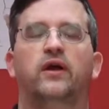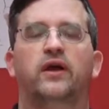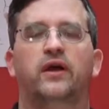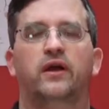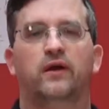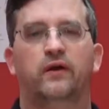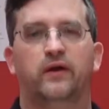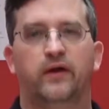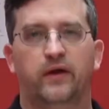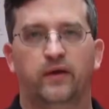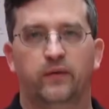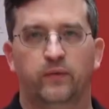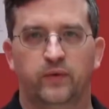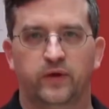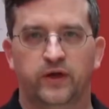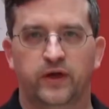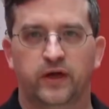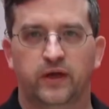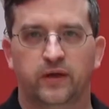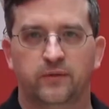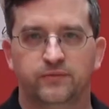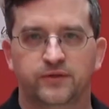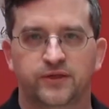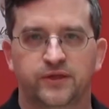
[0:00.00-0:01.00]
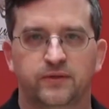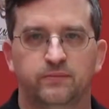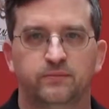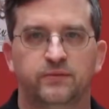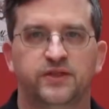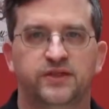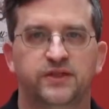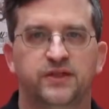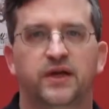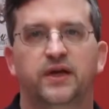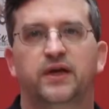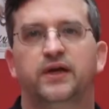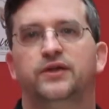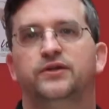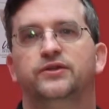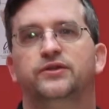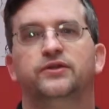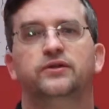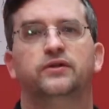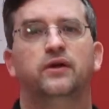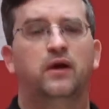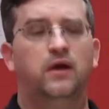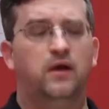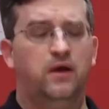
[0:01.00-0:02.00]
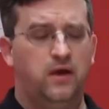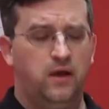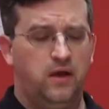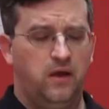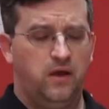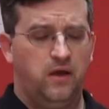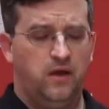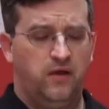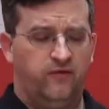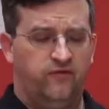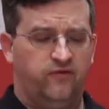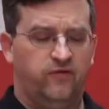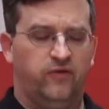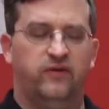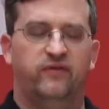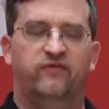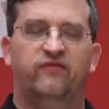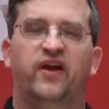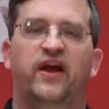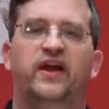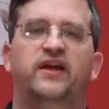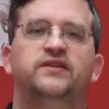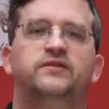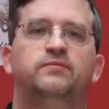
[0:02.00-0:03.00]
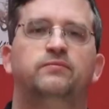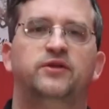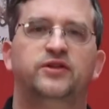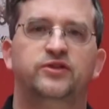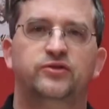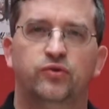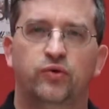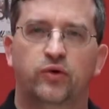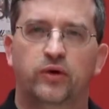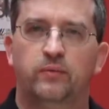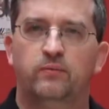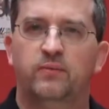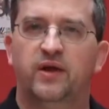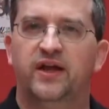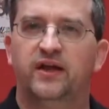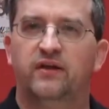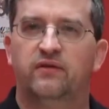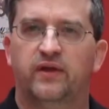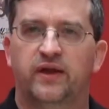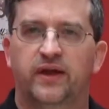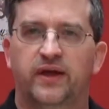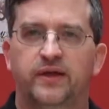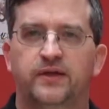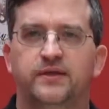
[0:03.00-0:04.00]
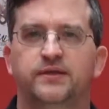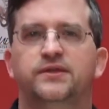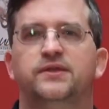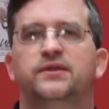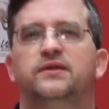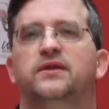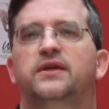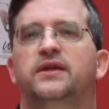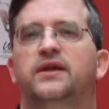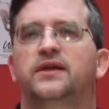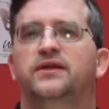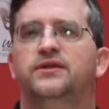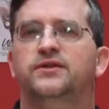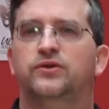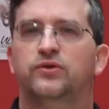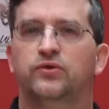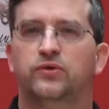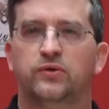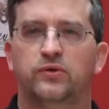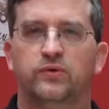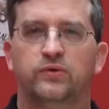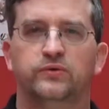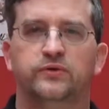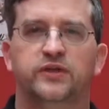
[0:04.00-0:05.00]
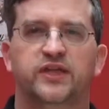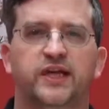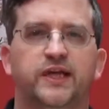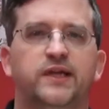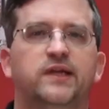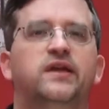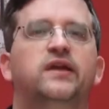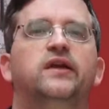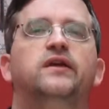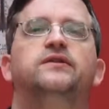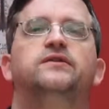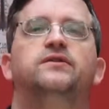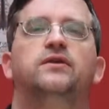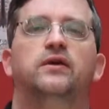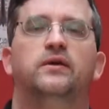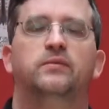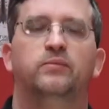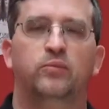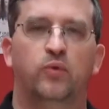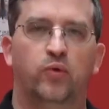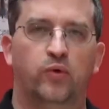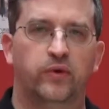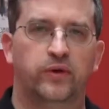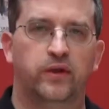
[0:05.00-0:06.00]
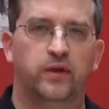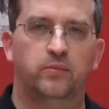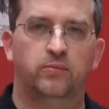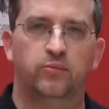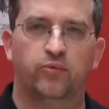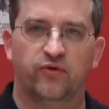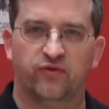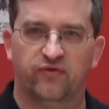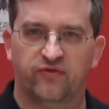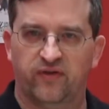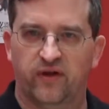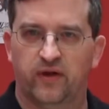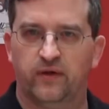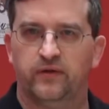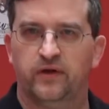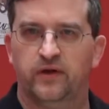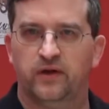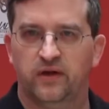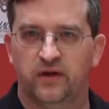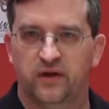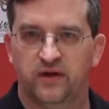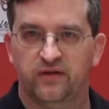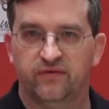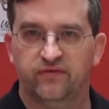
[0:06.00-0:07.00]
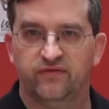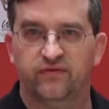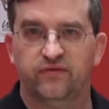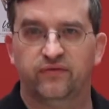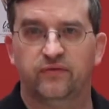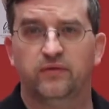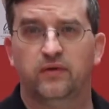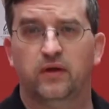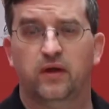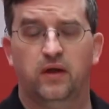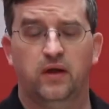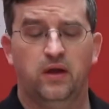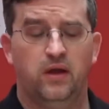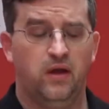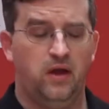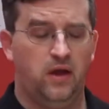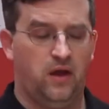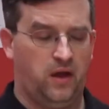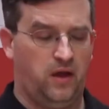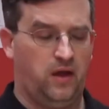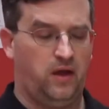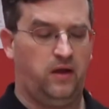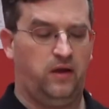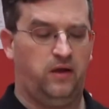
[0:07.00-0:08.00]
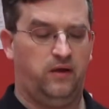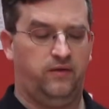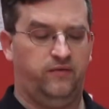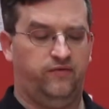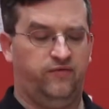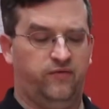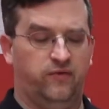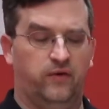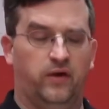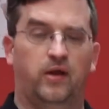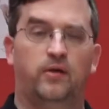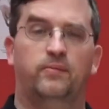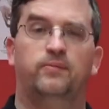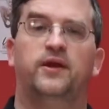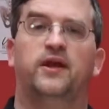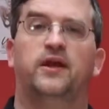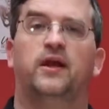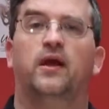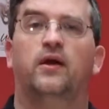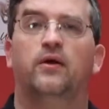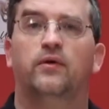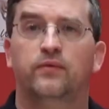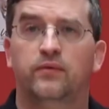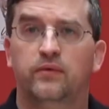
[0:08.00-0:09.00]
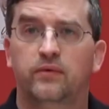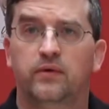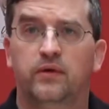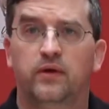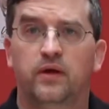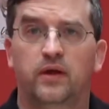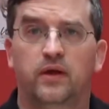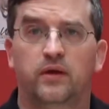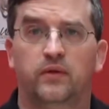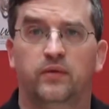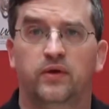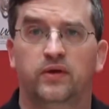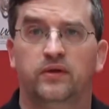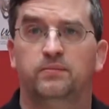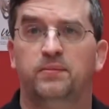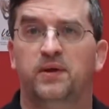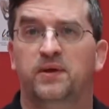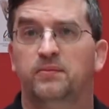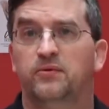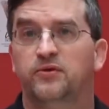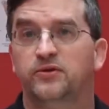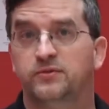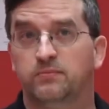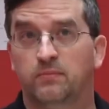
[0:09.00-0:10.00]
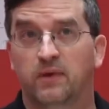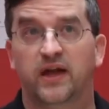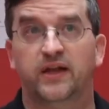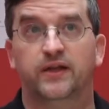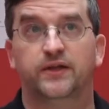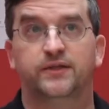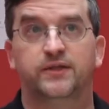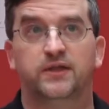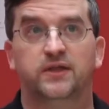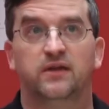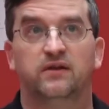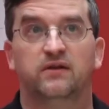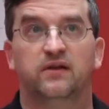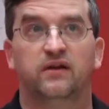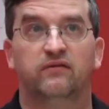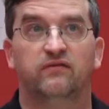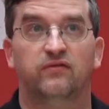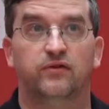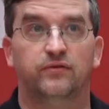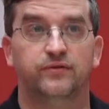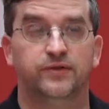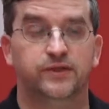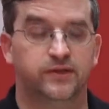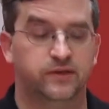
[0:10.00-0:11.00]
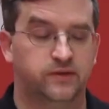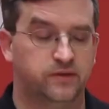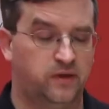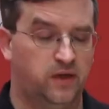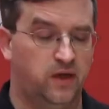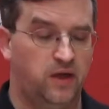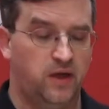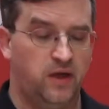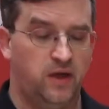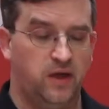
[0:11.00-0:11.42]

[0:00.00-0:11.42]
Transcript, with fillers: gray area when it comes to massage. For the vast majority of my clients, the external techniques are more than profound enough uh, for helping out uh, with people's modesty levels.